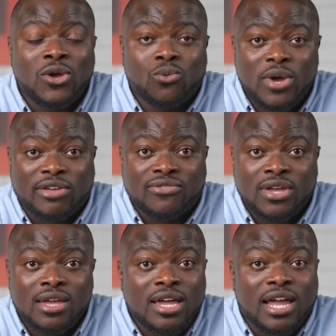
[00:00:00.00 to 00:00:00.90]
with
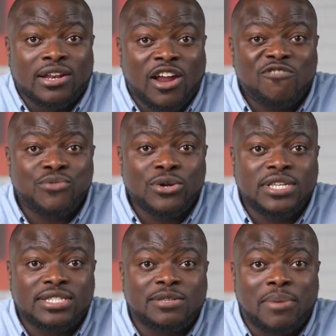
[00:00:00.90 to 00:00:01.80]
enough
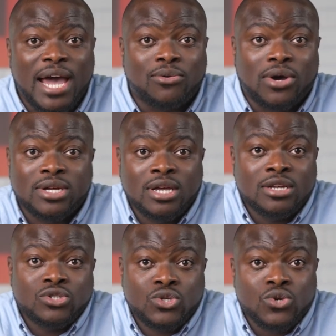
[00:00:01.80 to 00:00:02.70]
processing power
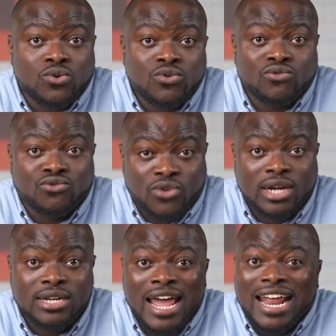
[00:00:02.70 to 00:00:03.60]
to
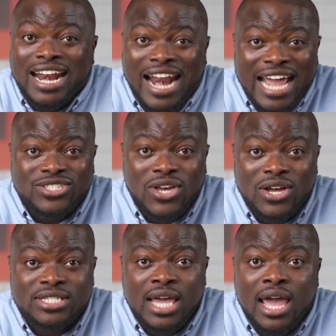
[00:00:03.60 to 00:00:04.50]
run light
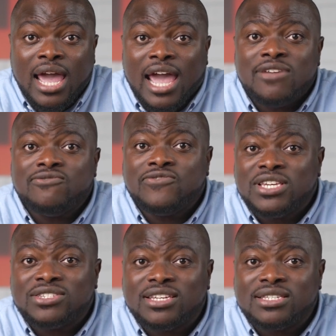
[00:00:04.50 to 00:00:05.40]
tasks and
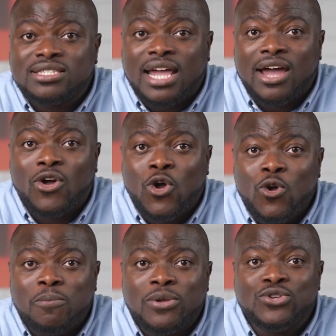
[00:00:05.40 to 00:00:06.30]
features that
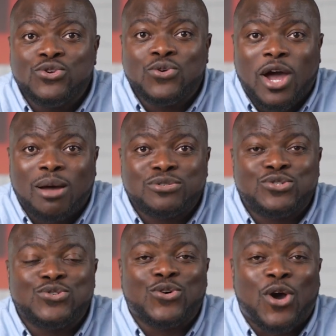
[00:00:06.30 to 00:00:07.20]
open you up
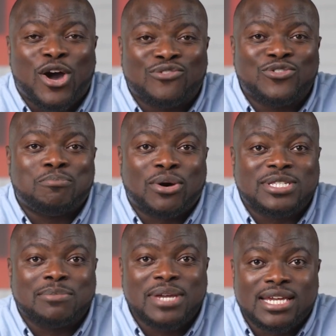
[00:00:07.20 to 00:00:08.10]
to other
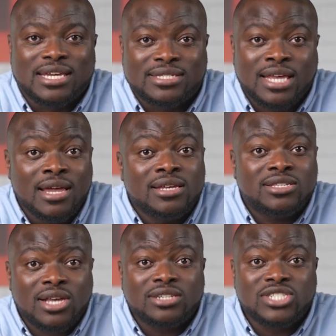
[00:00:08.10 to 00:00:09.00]
possibilities,
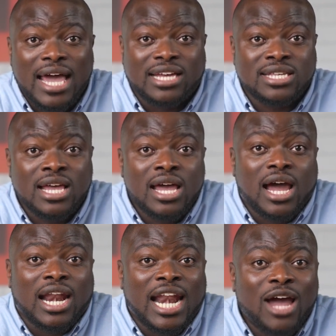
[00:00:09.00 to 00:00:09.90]
such as
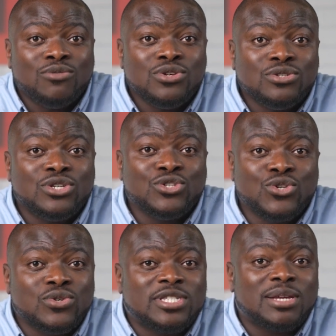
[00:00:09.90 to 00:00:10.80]
allowing you to
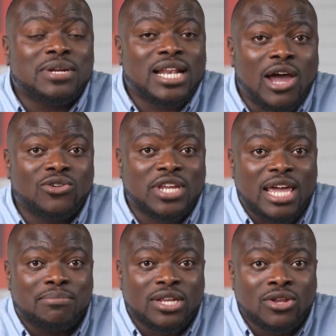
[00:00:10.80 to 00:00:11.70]
do some cloud
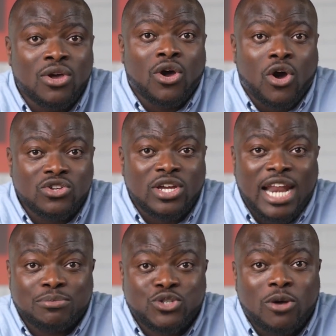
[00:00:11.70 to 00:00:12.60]
gaming on your
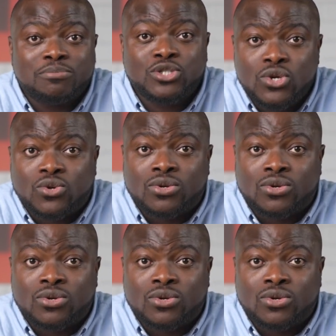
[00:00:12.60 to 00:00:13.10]
laptop too.